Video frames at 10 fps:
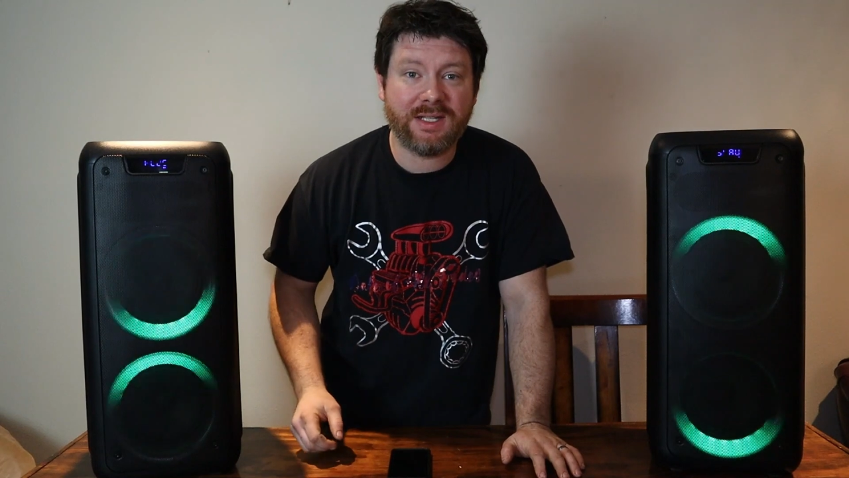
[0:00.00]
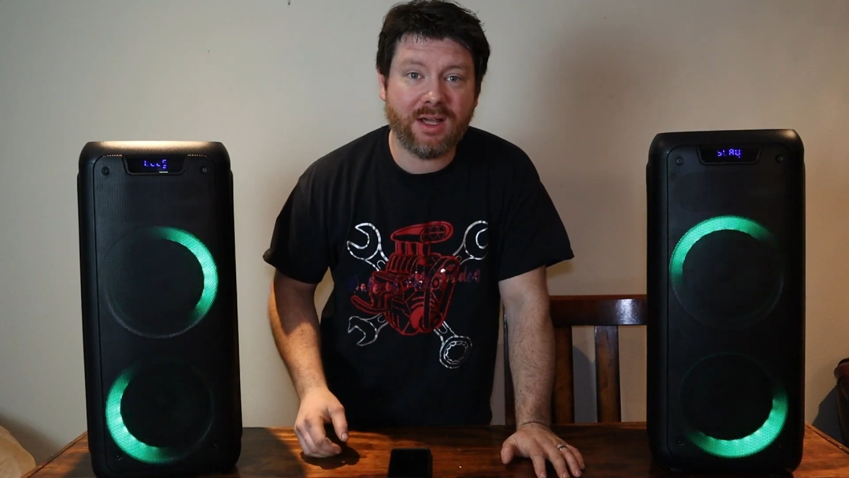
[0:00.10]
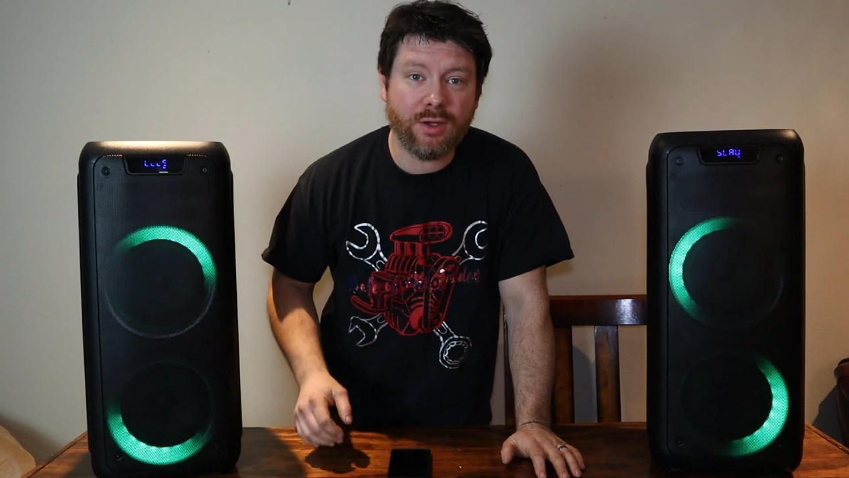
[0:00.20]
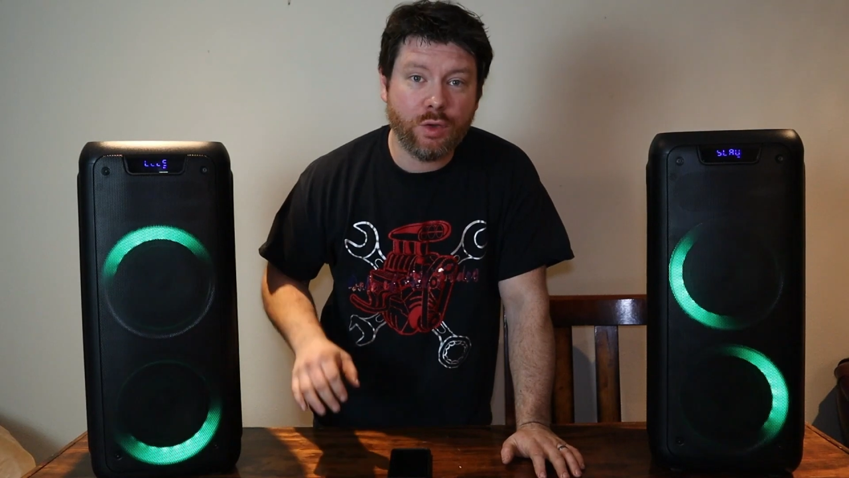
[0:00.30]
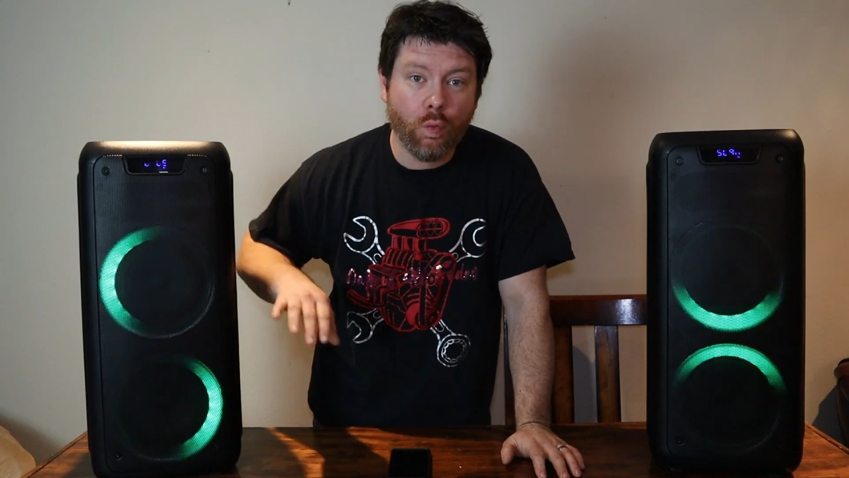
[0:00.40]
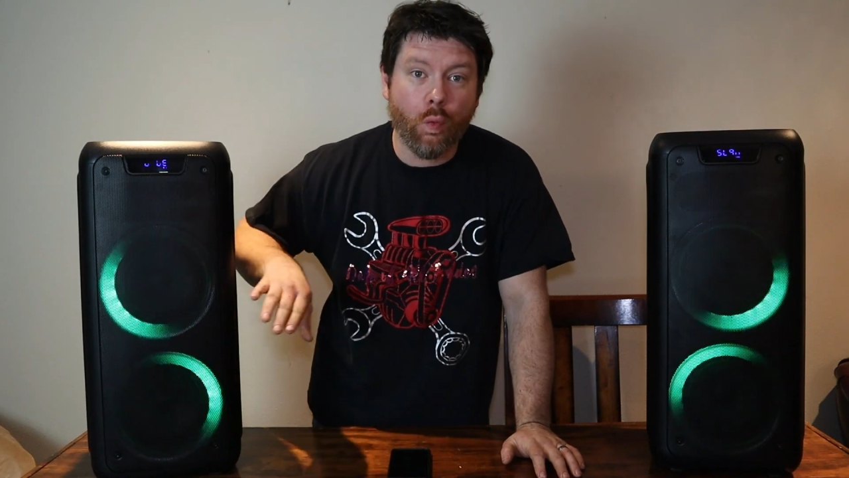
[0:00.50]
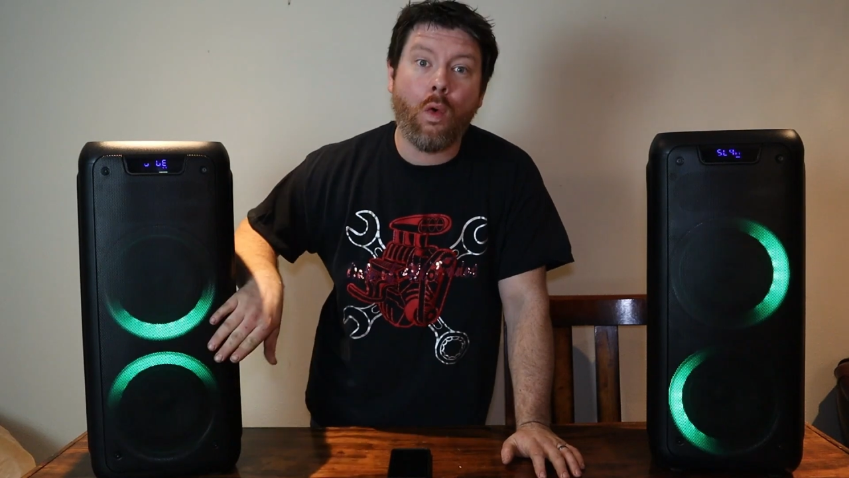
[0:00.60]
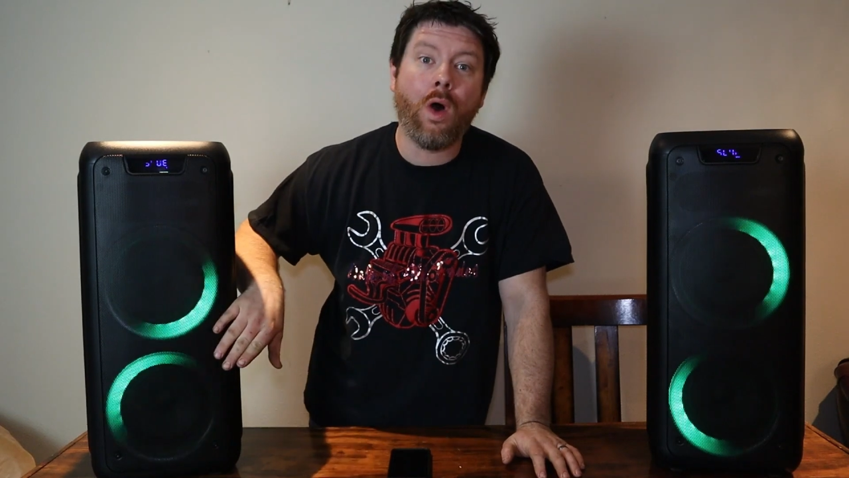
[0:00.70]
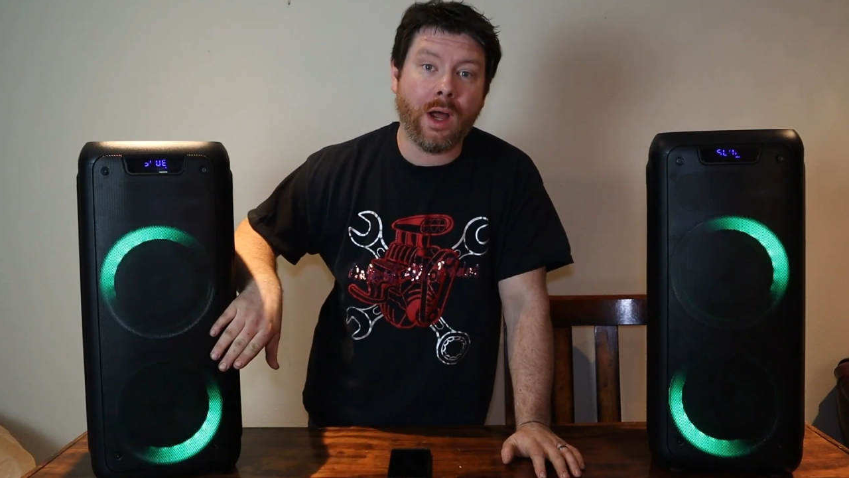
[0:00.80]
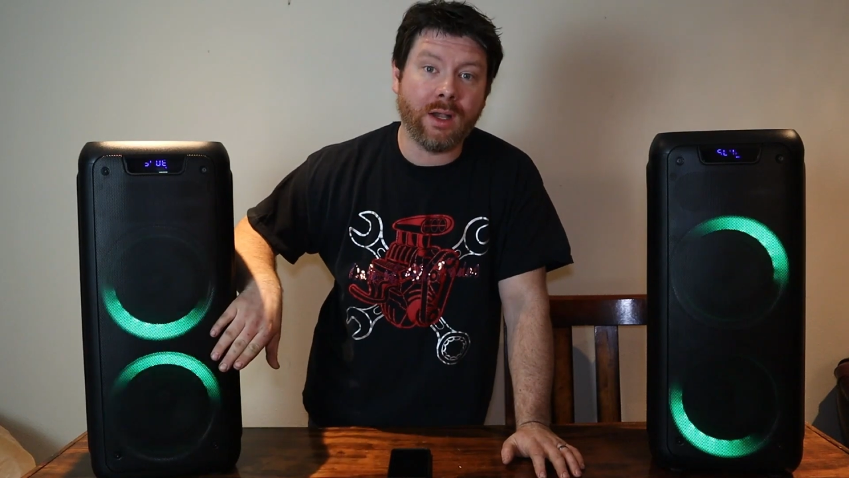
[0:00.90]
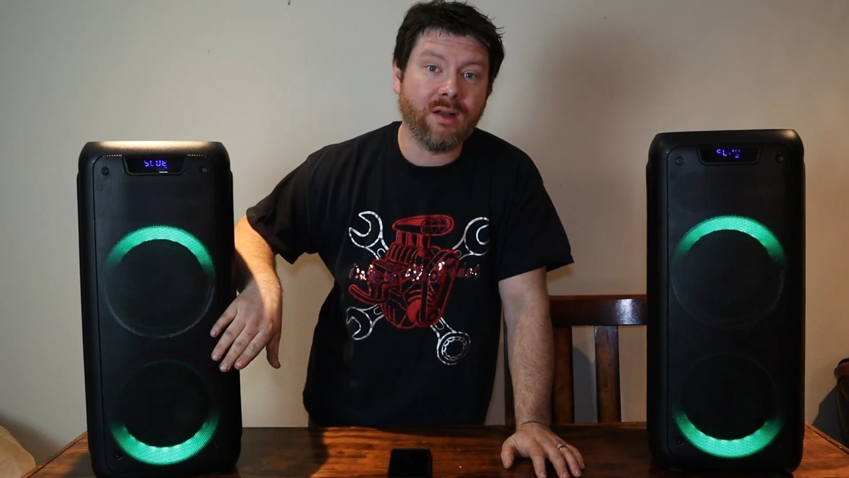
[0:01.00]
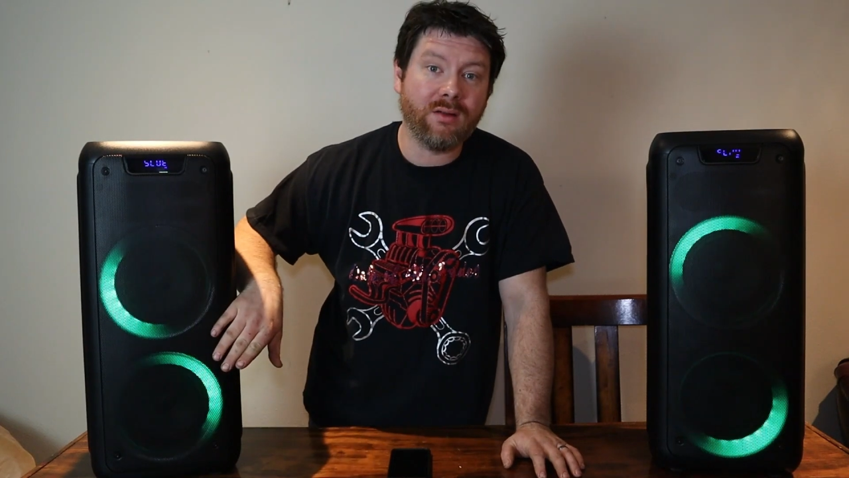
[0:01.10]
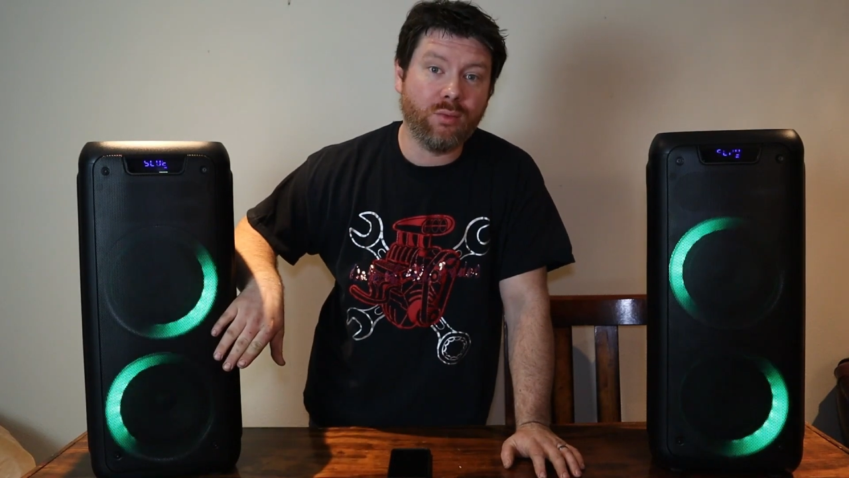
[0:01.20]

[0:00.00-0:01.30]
to tell you one